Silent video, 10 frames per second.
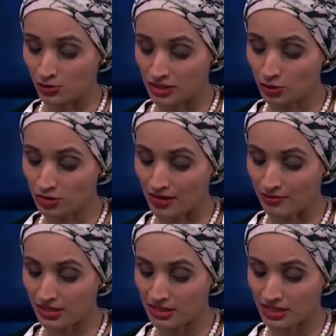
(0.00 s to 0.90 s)
a result of that
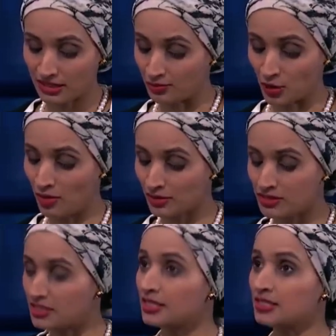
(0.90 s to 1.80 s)
meeting, the Prime
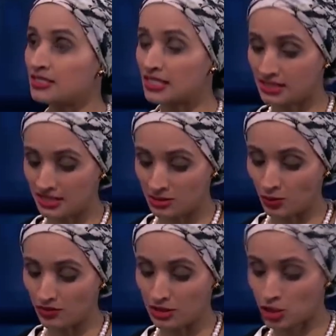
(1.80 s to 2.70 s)
Minister says that it's one
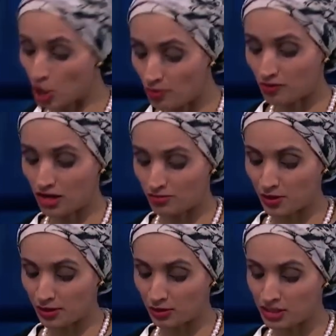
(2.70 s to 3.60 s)
of his top 5
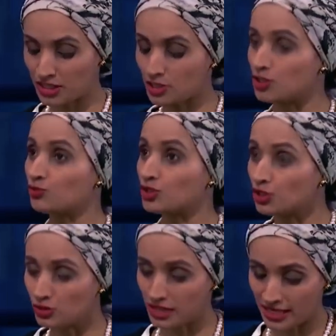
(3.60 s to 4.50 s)
priorities to reduce